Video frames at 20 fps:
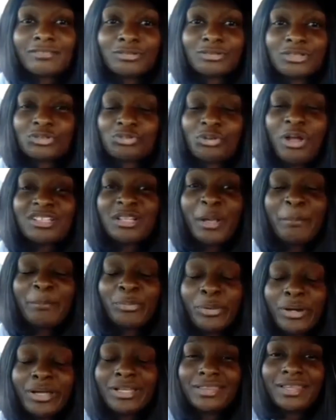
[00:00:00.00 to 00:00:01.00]
didn't have no tissue. I had to
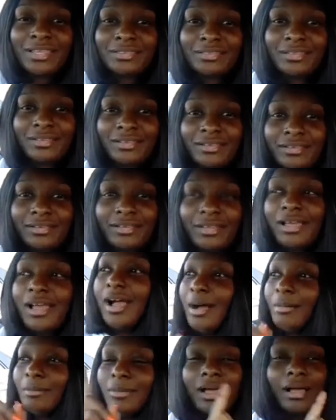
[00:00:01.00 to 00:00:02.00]
break that
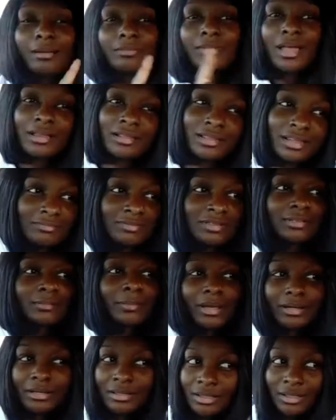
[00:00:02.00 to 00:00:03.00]
thing. I'm like, I'm not leaving
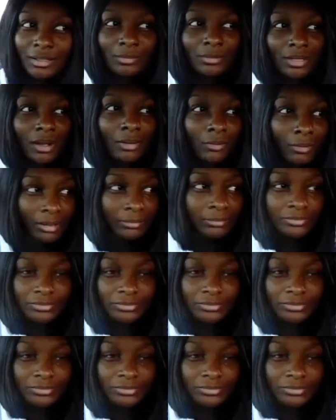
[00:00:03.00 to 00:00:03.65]
body here without